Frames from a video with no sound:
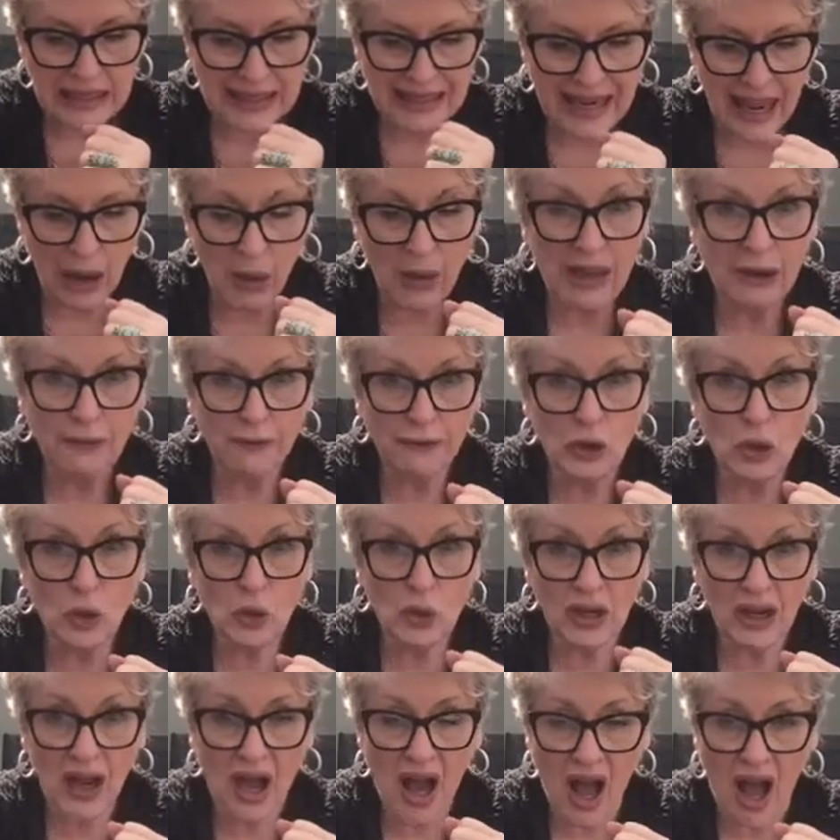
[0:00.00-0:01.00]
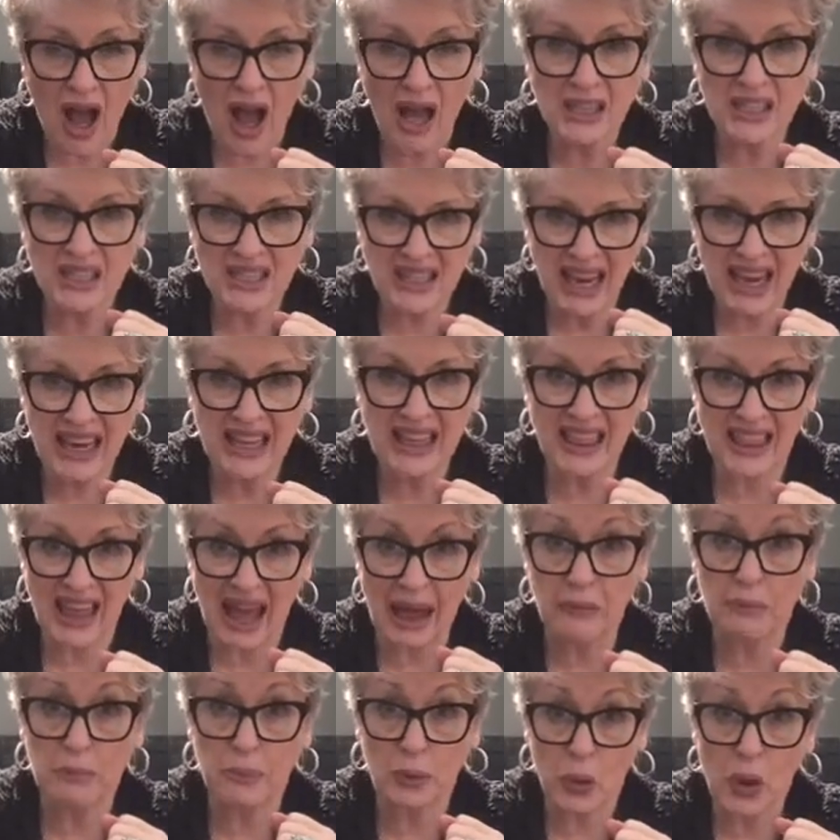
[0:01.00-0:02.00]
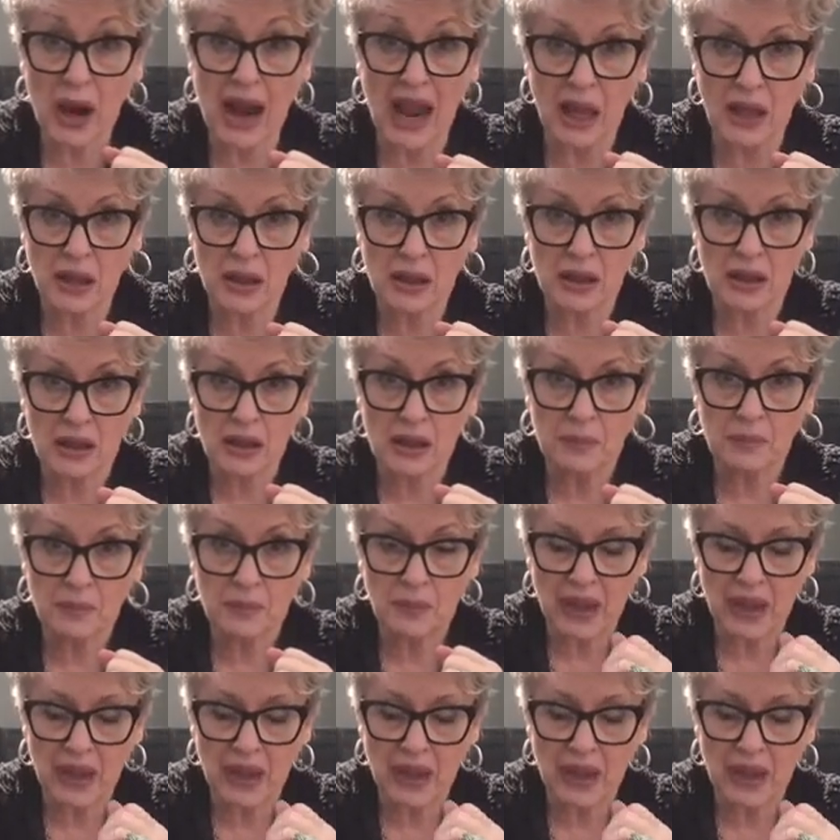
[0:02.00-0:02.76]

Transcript: Now, if you can't take that breath